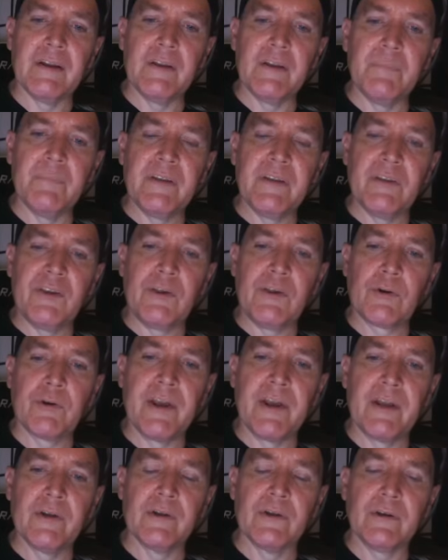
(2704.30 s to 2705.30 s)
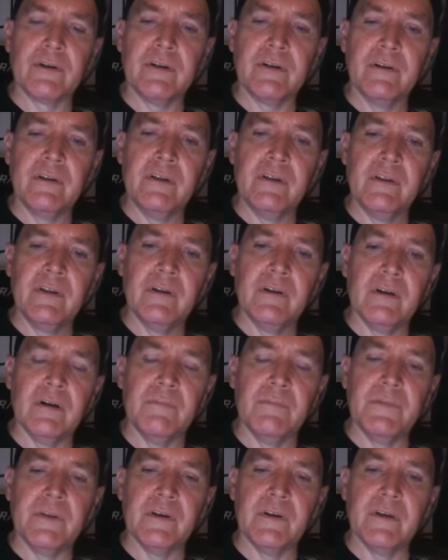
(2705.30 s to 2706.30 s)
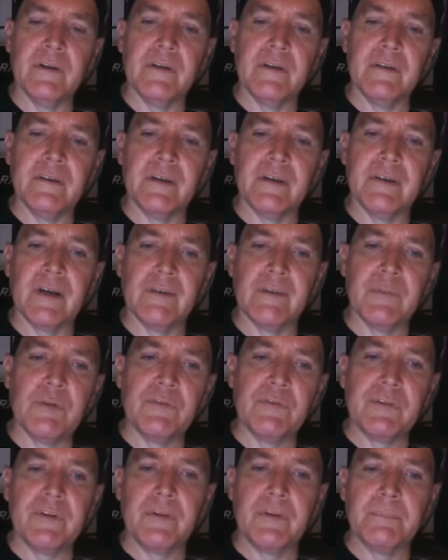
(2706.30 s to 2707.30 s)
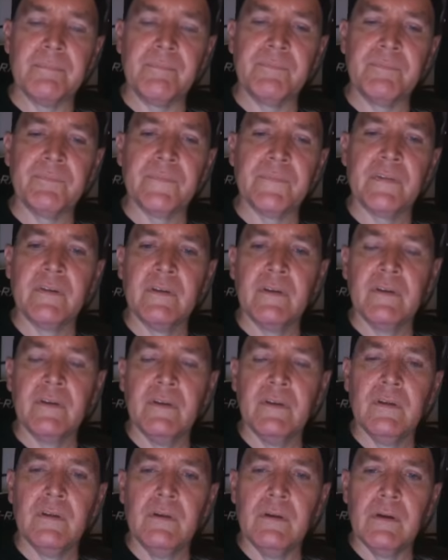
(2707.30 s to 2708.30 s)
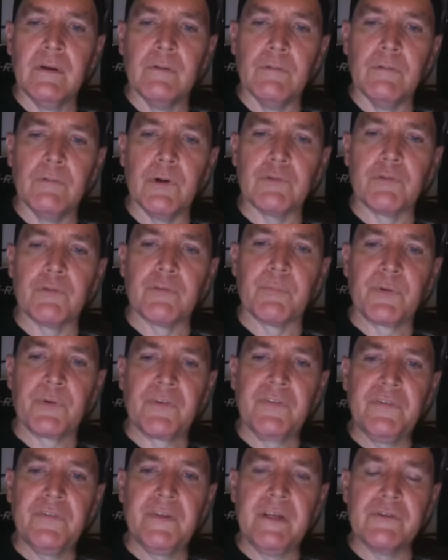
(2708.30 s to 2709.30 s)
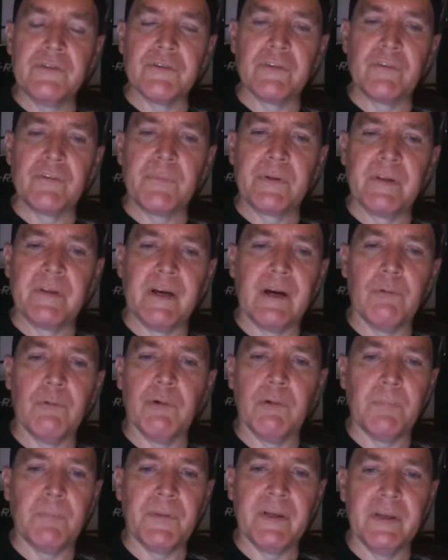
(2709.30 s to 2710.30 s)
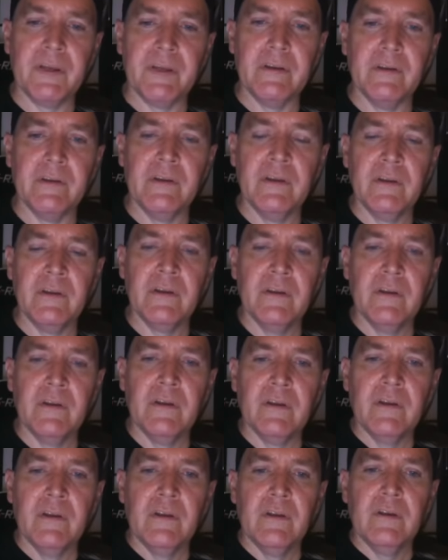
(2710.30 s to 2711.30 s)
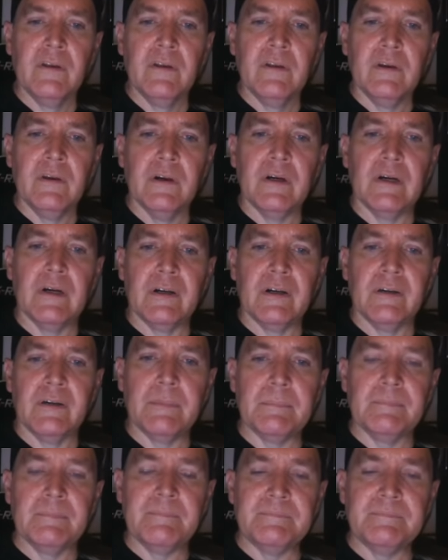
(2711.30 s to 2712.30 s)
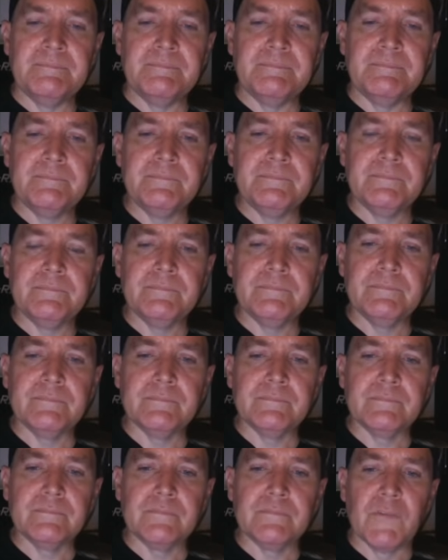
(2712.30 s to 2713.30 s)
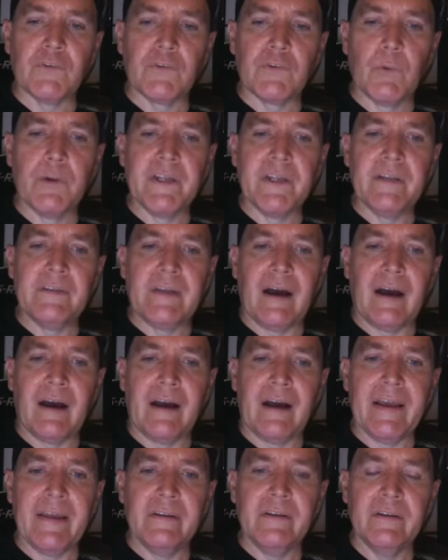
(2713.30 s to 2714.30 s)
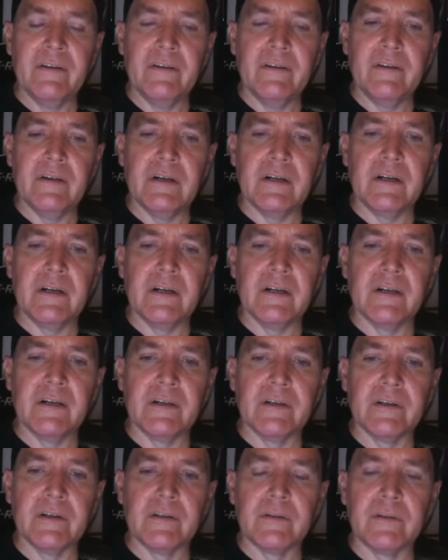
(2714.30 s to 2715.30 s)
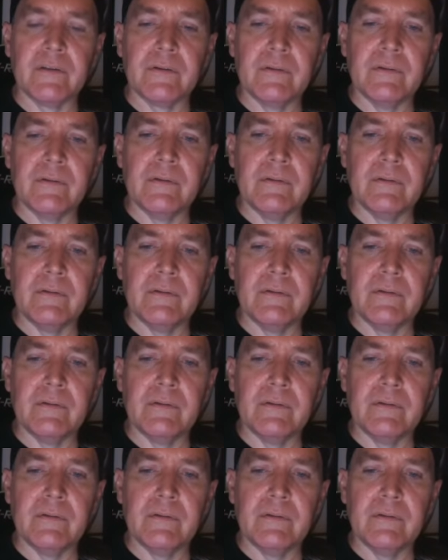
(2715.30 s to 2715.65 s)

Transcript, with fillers: had been curator of the Jena Museum, which was prestigious but not well paid. Um, so when he died, uh,